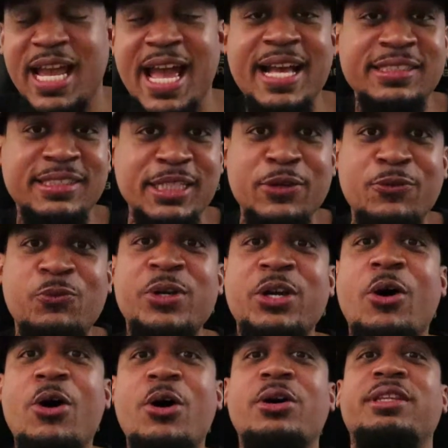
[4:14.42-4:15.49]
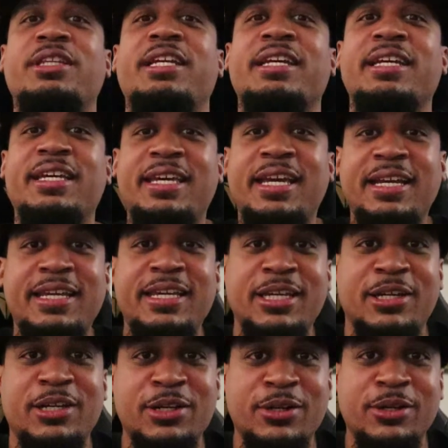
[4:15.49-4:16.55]
as if we all didn't get
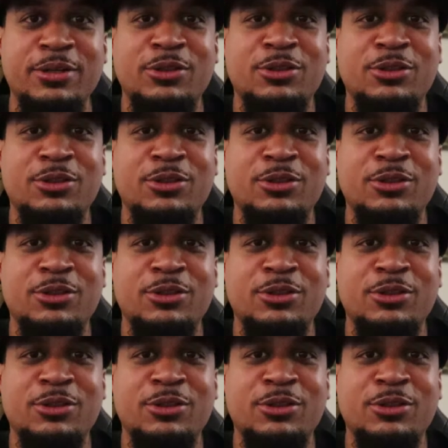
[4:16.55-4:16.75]
here